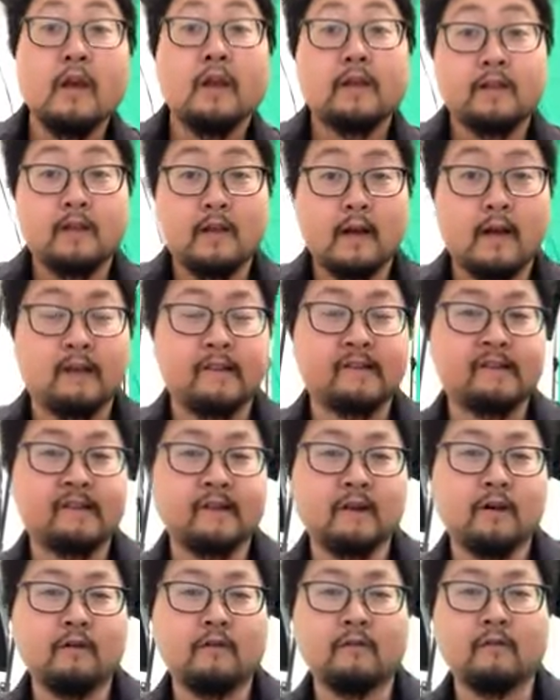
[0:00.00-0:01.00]
Yes.
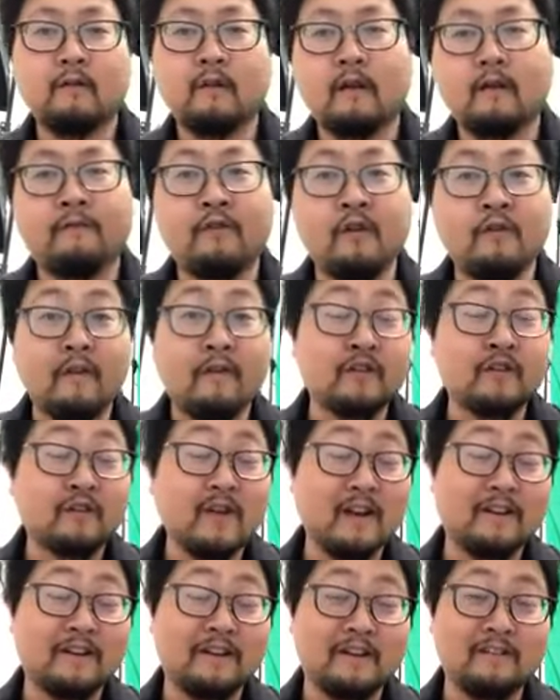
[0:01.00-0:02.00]
So if you've ever
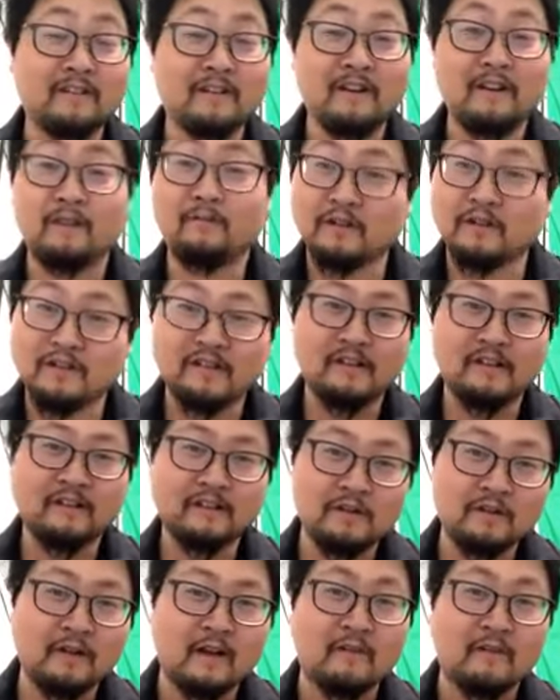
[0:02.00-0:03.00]
tried to clean, which sounds
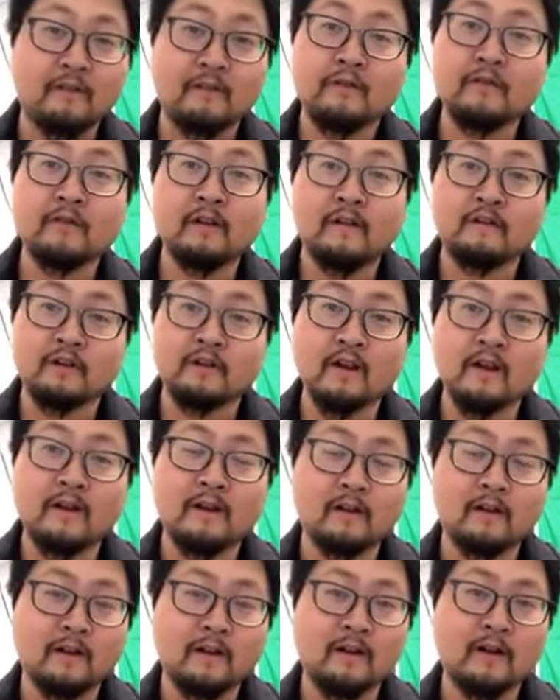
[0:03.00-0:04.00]
like you have, if you've ever tried to
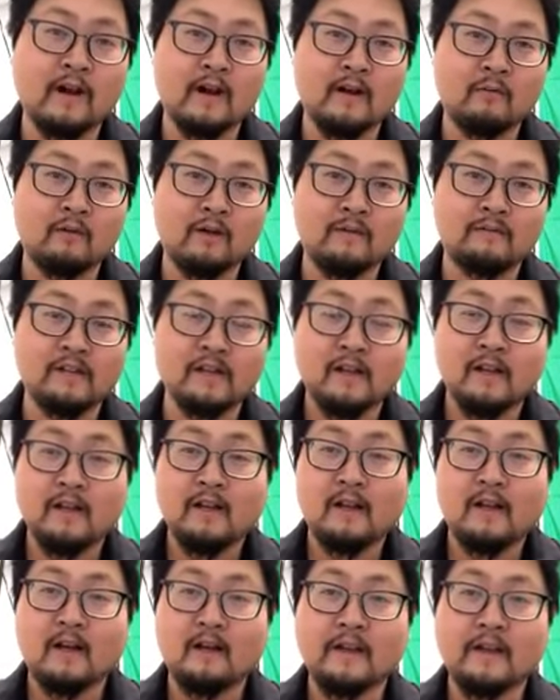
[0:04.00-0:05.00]
clean cobwebs,
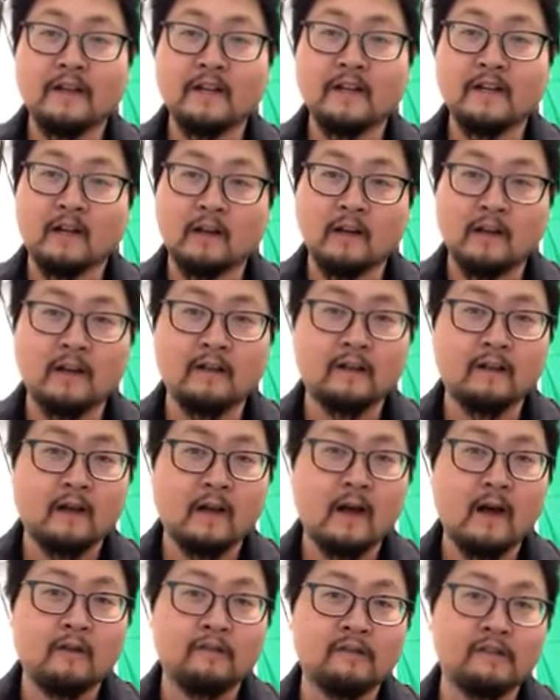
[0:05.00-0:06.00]
they tend to cling to the
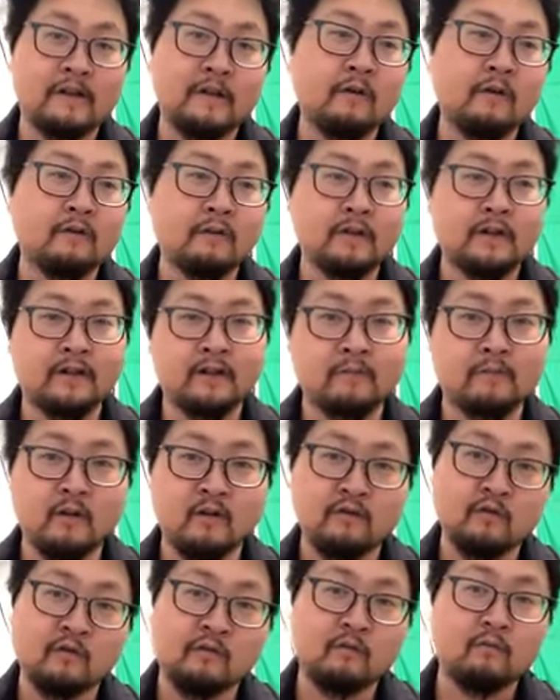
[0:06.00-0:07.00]
house. They don't tend to
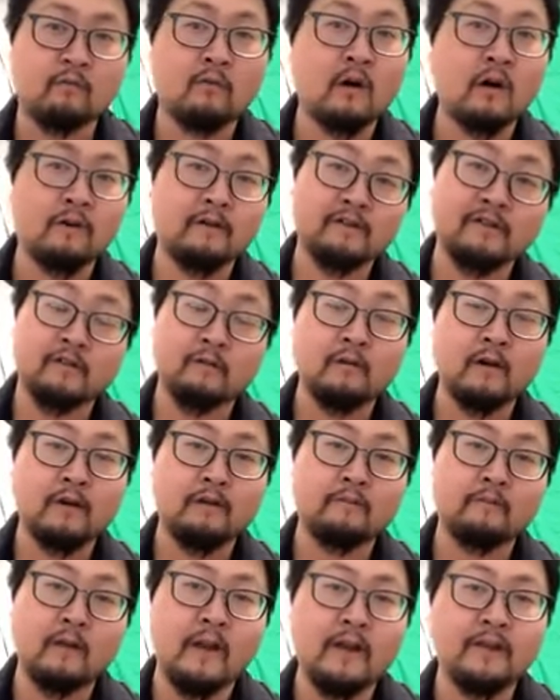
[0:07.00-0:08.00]
move toward the water. So
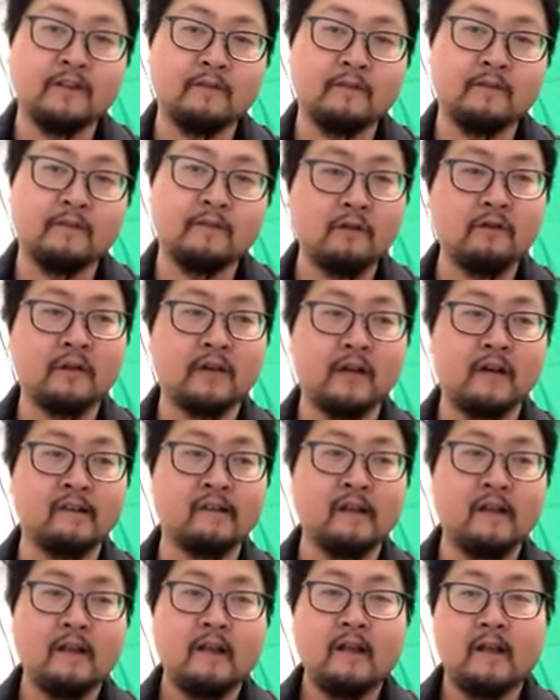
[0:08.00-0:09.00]
what Agent Blue
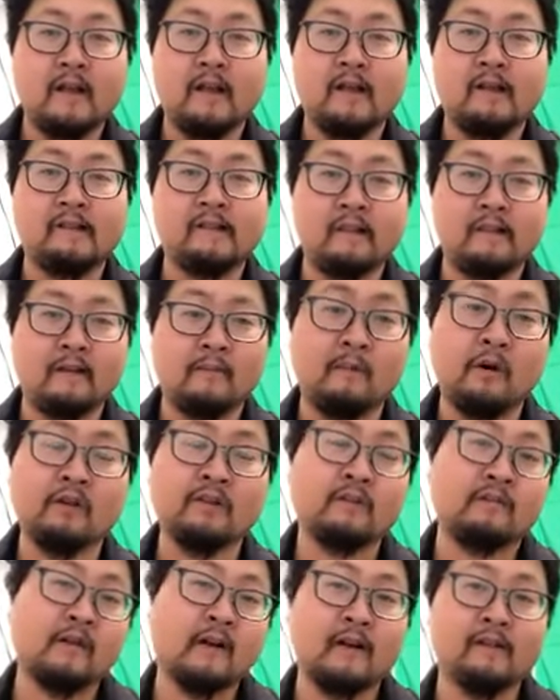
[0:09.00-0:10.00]
does is
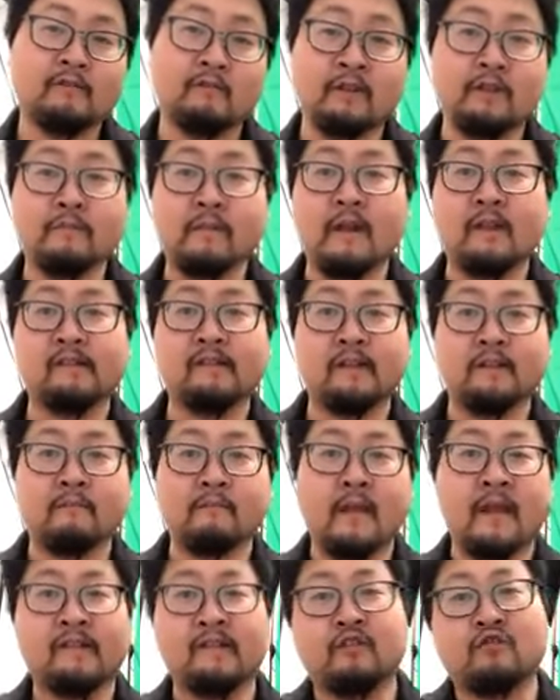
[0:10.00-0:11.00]
emulsifies, which means it
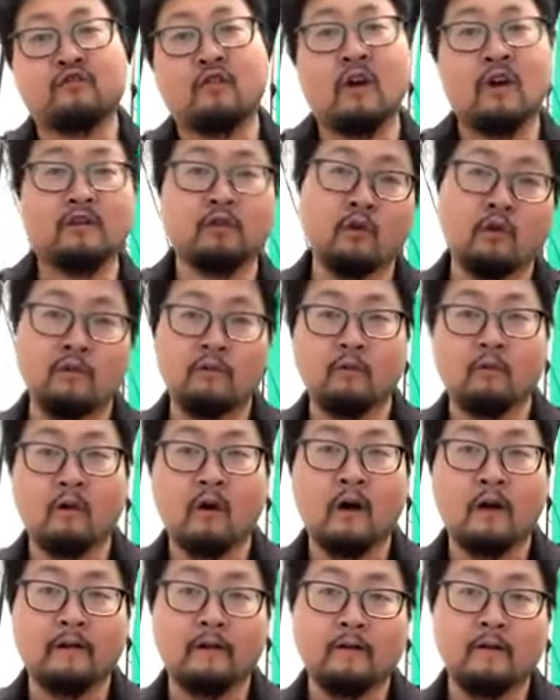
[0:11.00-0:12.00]
makes it draw toward the
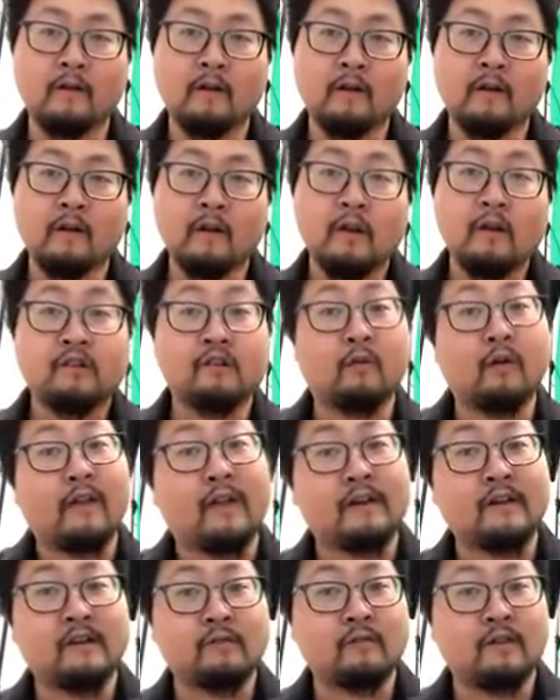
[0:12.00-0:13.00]
water. So what that
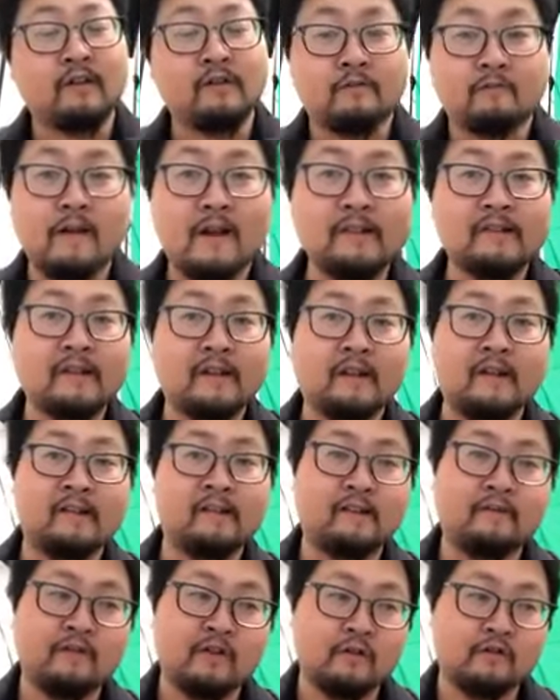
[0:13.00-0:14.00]
does when you're rinsing
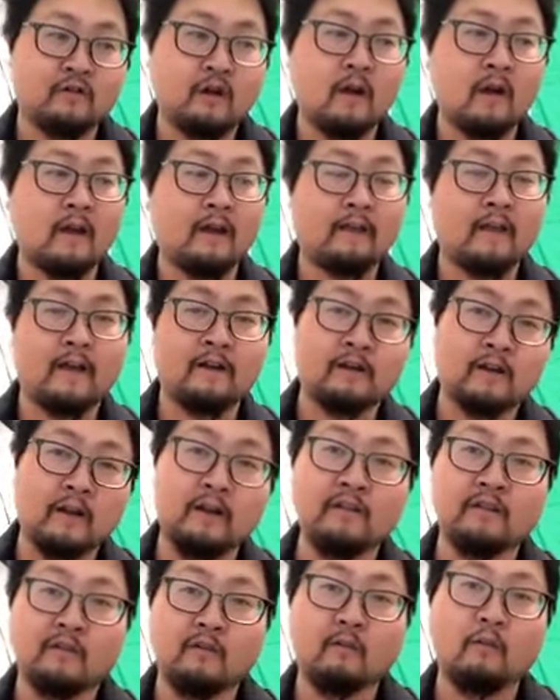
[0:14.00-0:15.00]
is if you're drawing that
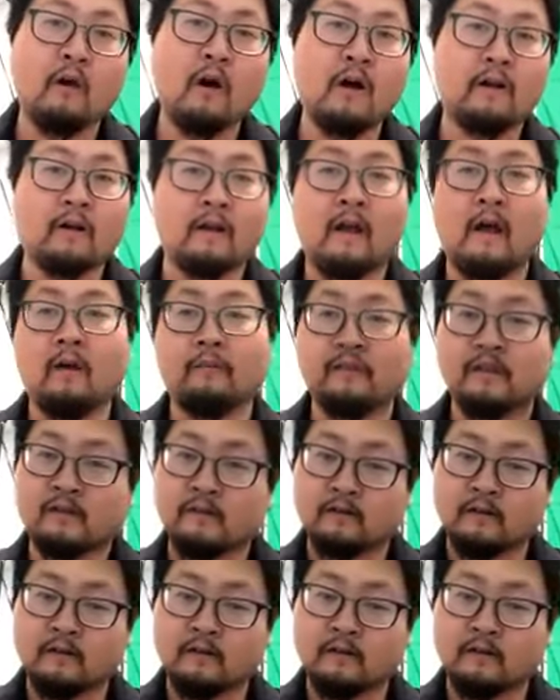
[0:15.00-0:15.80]
into the water, it helps